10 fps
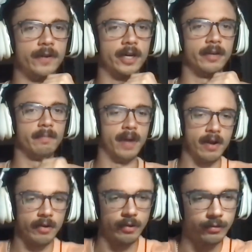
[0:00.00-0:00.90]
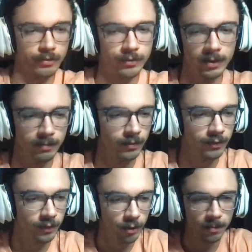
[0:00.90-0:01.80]
picked the fucking Mariners or something
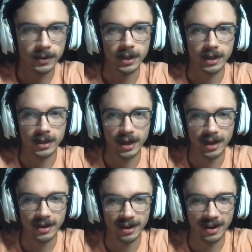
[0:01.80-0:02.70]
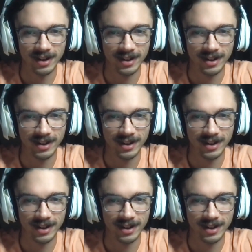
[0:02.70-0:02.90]
stupid like that.